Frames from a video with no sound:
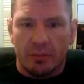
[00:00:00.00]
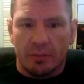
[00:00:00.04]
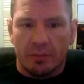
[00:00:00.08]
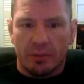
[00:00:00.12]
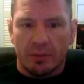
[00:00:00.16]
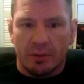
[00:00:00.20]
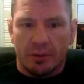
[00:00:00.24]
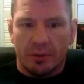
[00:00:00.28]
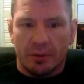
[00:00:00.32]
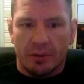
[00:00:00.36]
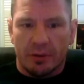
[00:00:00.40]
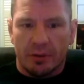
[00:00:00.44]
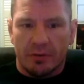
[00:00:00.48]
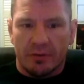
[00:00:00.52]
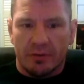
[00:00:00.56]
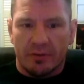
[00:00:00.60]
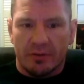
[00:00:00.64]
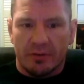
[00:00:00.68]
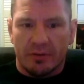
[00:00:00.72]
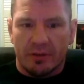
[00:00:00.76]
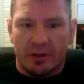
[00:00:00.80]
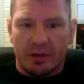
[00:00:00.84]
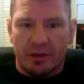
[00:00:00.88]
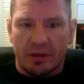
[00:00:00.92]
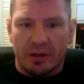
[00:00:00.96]
But as
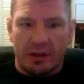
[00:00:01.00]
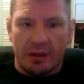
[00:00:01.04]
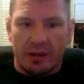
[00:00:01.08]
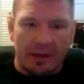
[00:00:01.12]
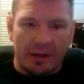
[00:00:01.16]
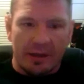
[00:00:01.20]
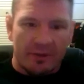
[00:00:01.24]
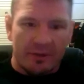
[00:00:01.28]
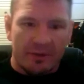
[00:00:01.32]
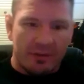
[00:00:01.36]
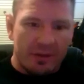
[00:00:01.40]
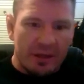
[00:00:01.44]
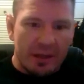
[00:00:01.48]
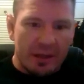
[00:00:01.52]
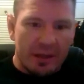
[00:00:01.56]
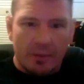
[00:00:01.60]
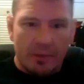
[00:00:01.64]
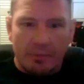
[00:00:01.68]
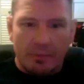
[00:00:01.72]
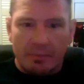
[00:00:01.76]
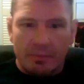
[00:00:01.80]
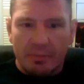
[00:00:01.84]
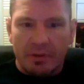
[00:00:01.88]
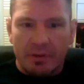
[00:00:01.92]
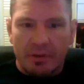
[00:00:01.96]
I said, he likes to
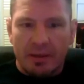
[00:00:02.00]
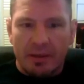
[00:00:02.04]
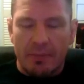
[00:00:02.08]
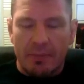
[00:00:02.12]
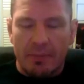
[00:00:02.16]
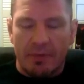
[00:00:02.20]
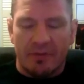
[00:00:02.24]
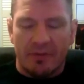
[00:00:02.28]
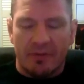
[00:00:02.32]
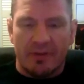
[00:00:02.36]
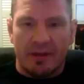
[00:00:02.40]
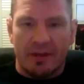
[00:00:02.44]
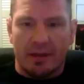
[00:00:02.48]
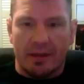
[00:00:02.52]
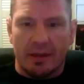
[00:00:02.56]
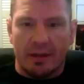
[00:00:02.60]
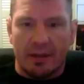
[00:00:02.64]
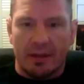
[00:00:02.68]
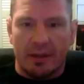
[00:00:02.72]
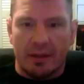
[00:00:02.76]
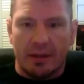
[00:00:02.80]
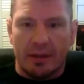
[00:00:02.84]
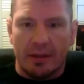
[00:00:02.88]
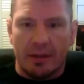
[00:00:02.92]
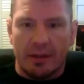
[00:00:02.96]
keep it
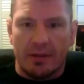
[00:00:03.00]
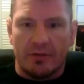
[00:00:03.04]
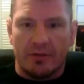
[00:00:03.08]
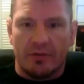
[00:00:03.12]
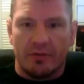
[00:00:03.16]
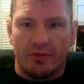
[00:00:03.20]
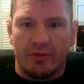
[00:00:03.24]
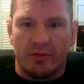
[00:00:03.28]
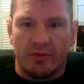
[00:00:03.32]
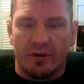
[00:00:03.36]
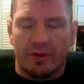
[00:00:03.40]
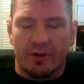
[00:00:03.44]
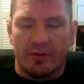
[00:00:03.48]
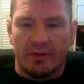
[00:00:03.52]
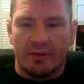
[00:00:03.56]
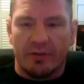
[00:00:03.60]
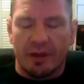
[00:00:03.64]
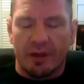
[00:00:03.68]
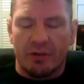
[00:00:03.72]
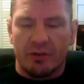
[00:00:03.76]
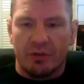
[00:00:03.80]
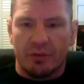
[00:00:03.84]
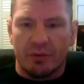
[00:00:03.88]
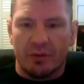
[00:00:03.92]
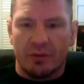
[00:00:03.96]
standing, and he's very
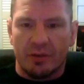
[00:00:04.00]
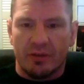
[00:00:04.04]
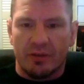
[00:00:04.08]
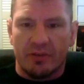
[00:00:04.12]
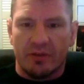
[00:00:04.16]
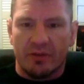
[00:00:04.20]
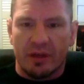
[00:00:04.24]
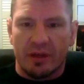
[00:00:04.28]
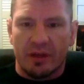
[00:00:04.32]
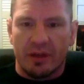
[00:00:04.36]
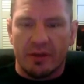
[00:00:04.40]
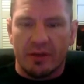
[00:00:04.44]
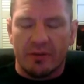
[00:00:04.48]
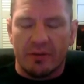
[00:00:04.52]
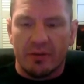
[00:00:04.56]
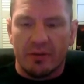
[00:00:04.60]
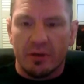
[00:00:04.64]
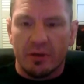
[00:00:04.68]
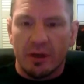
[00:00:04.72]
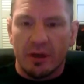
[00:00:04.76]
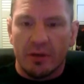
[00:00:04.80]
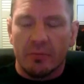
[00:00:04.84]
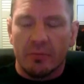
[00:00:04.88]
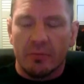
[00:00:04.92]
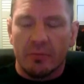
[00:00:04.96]
flashy with his
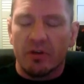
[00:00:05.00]
kicks,